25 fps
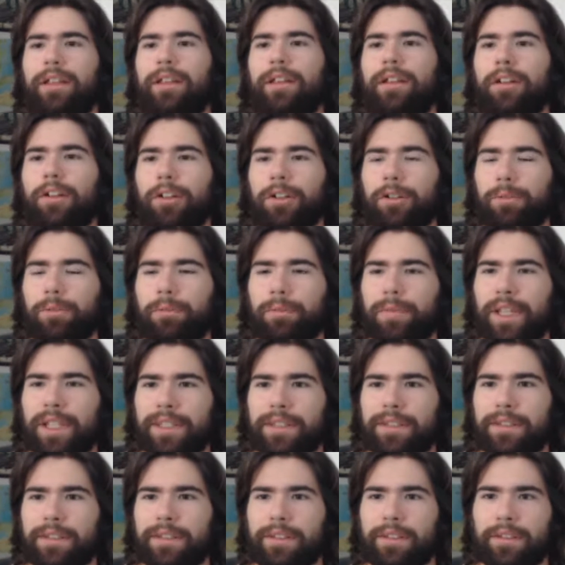
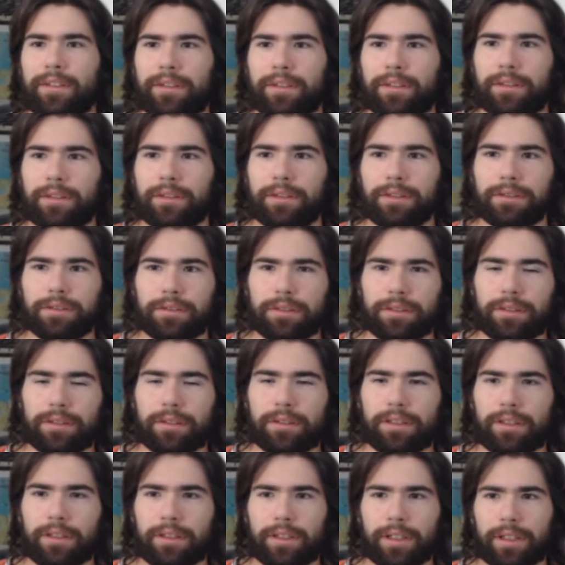That's
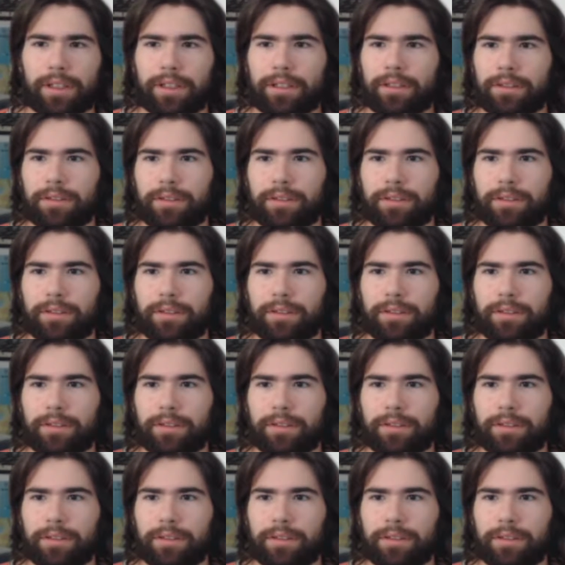like